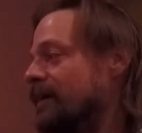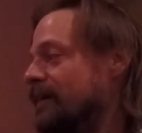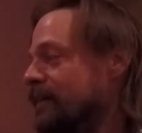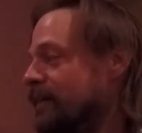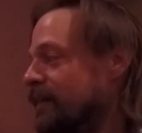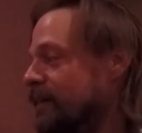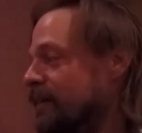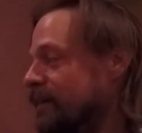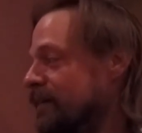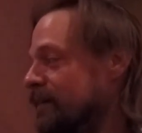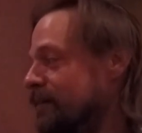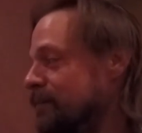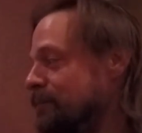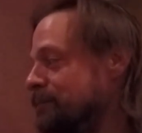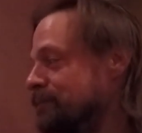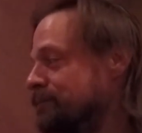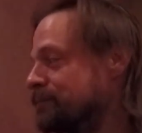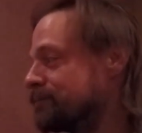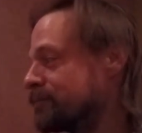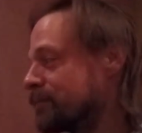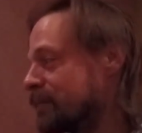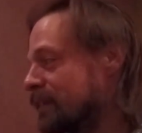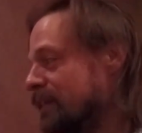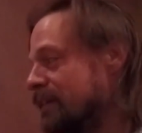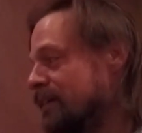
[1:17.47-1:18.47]
The
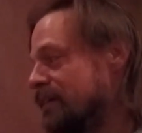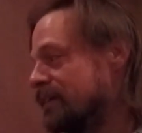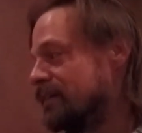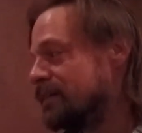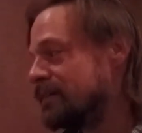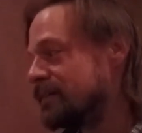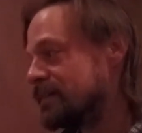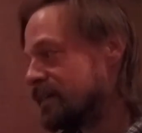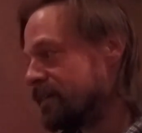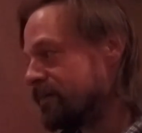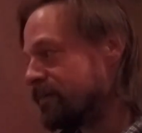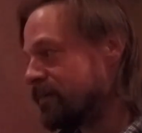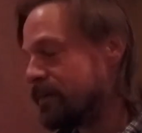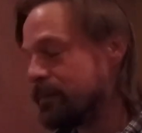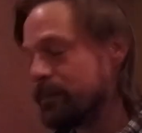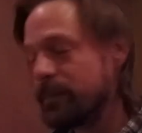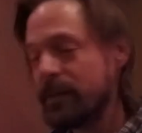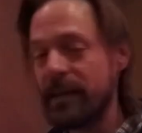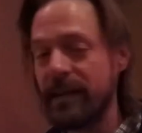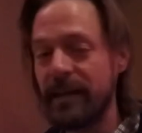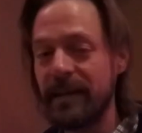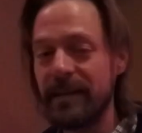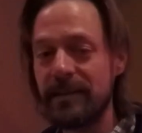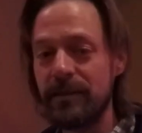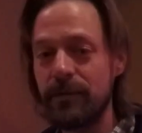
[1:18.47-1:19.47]
different
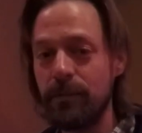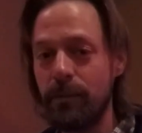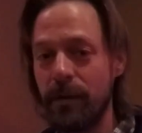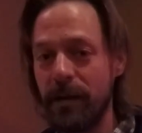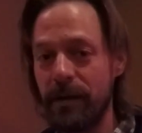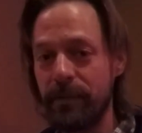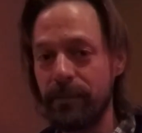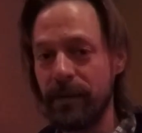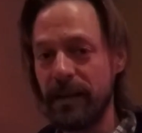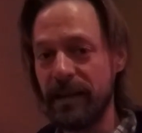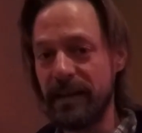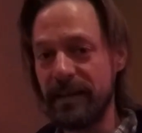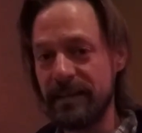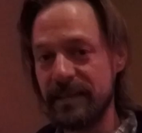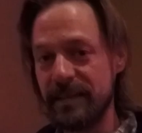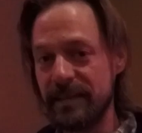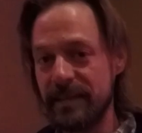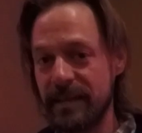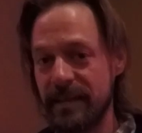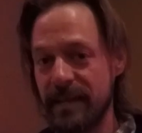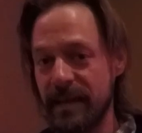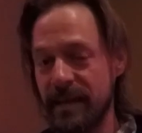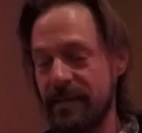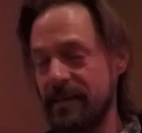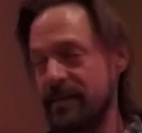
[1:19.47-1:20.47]
plants when planted
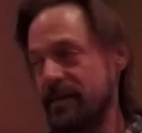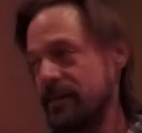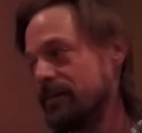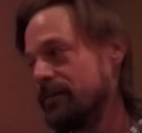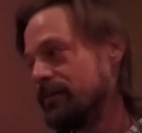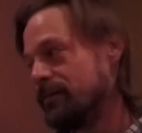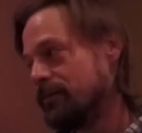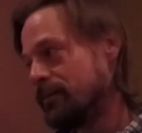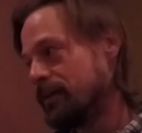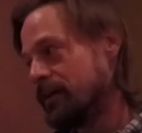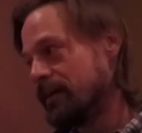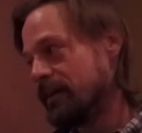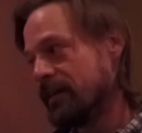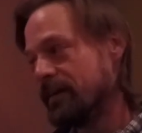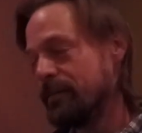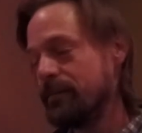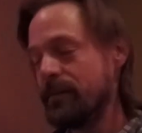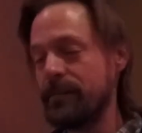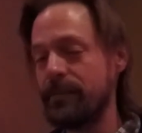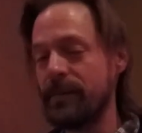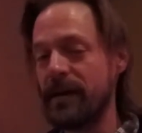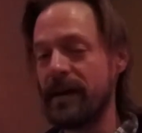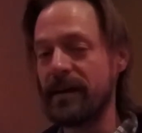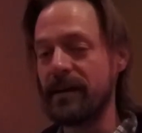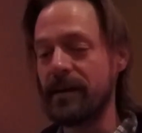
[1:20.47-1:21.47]
together, well, let
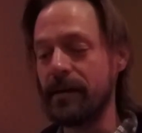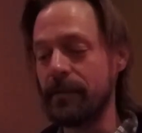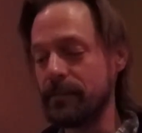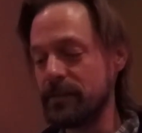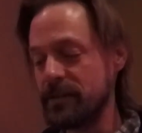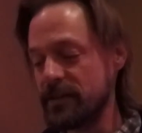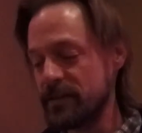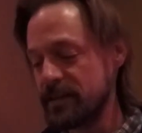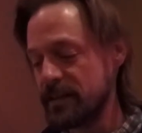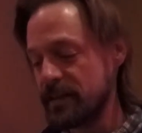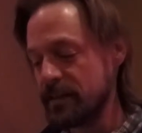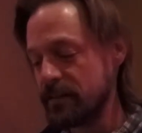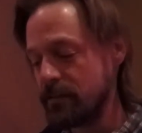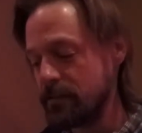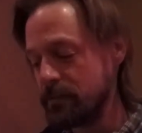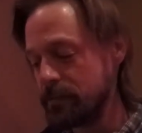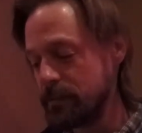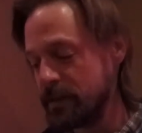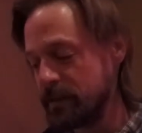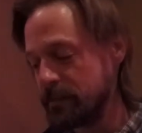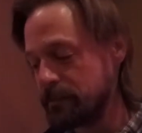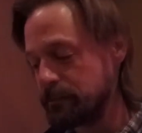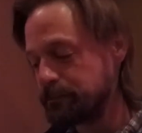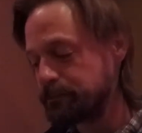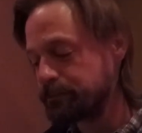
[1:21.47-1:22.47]
me back up just a little
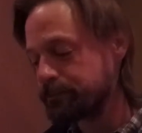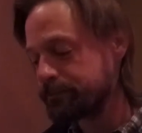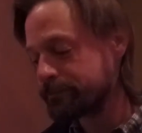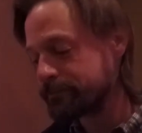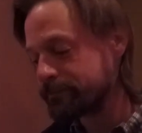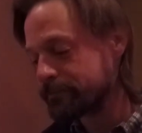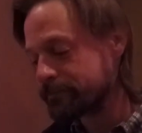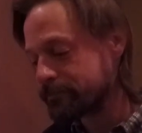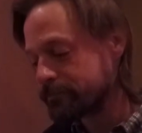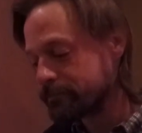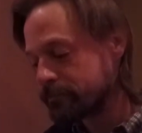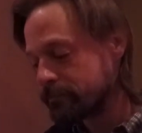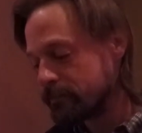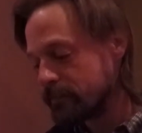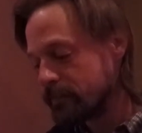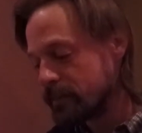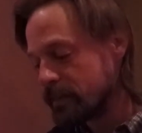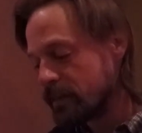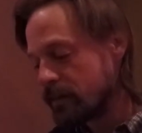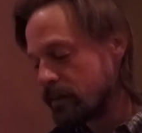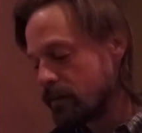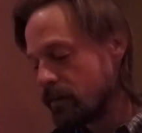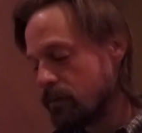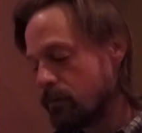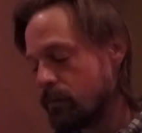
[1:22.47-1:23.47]
bit.
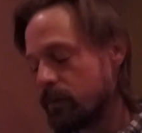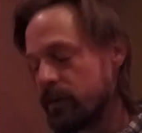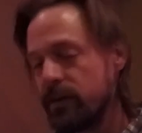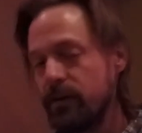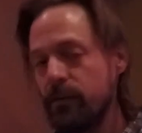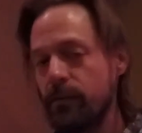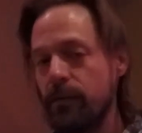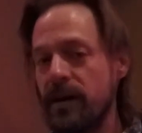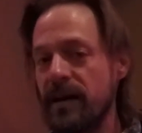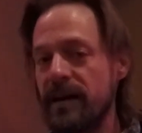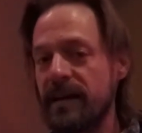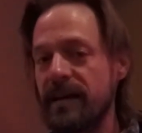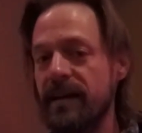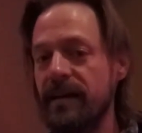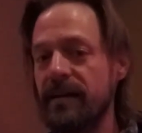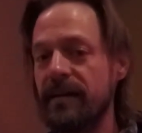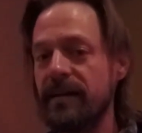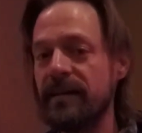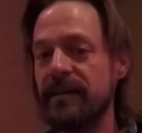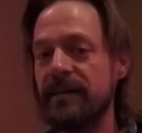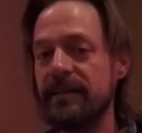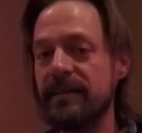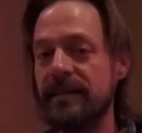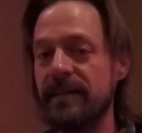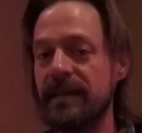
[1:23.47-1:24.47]
When you walk out
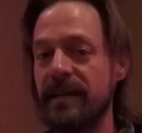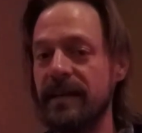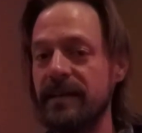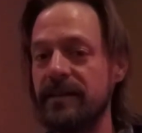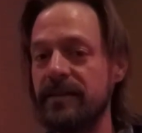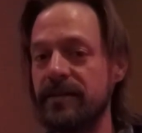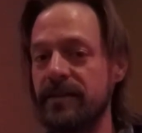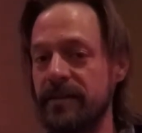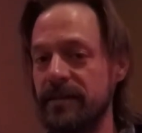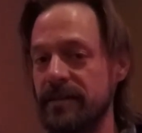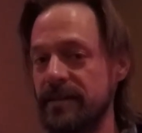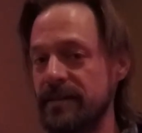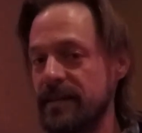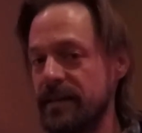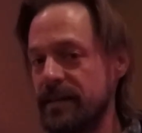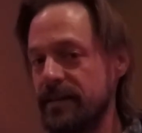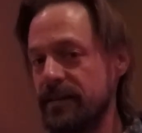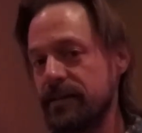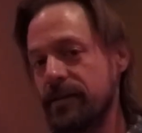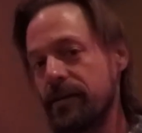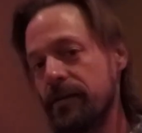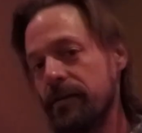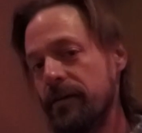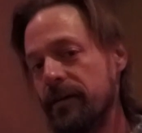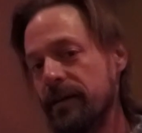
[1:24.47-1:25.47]
into nature, say
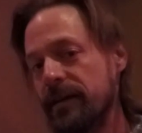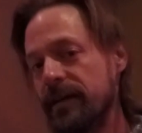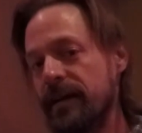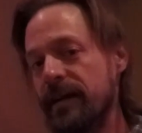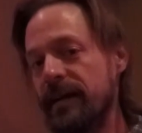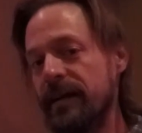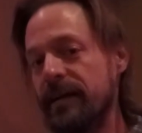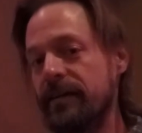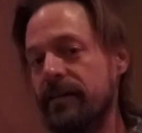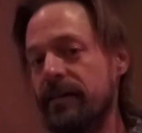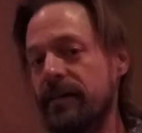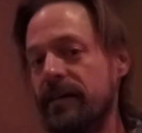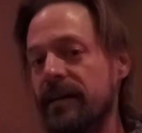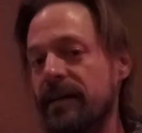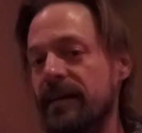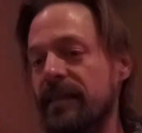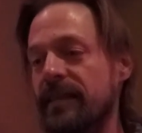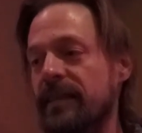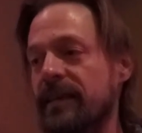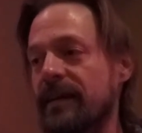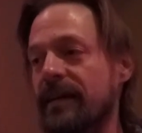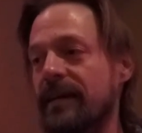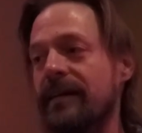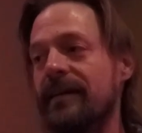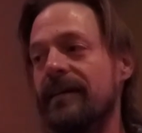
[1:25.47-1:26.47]
you go on a hike or
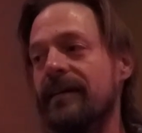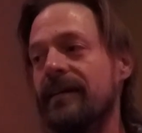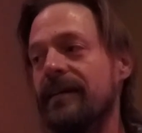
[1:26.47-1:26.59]
anything,